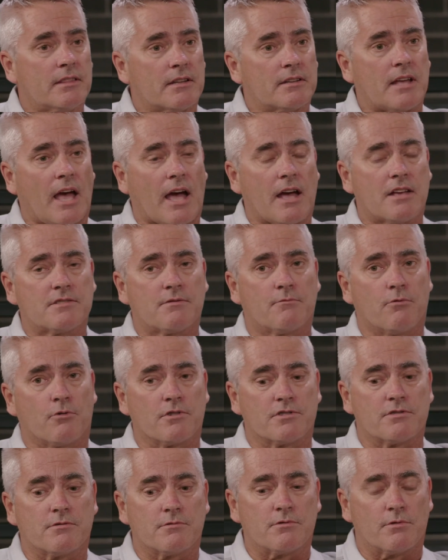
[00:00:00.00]
the task
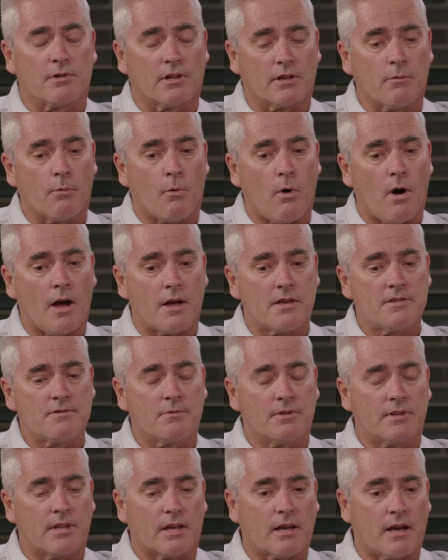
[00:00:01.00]
force was really wise
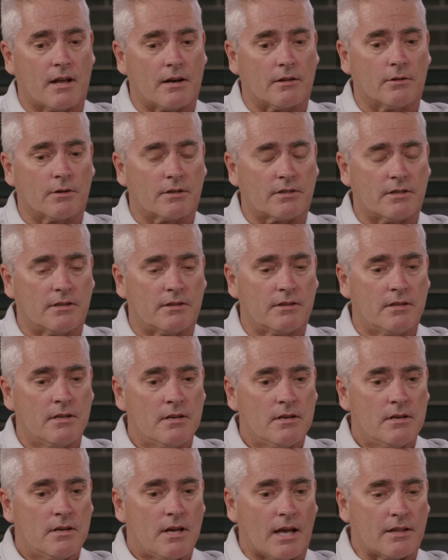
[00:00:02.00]
when they kind of looked
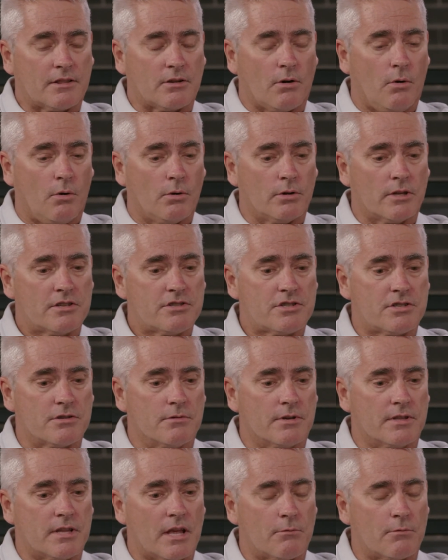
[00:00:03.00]
at the whole
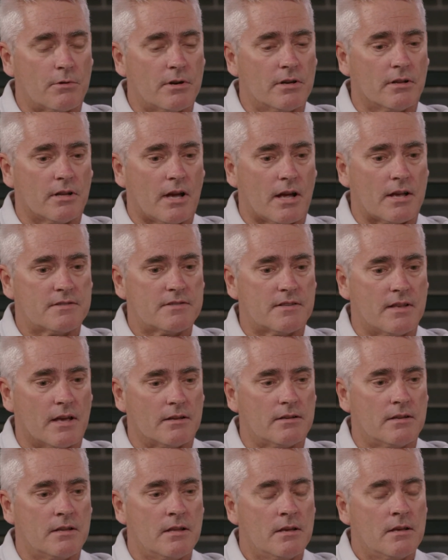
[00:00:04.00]
issue, and they realized
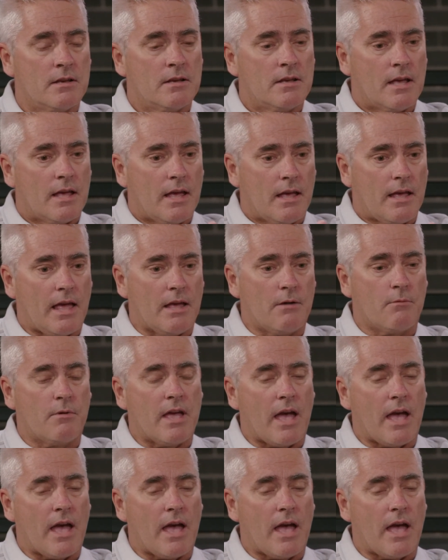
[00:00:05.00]
that, hey, we